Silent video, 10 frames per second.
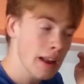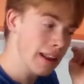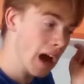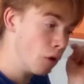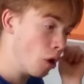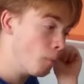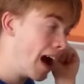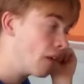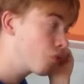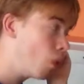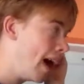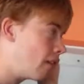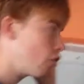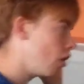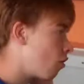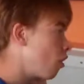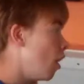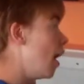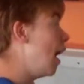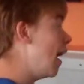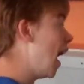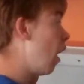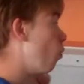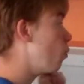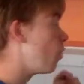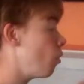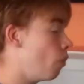Now your math questions. Now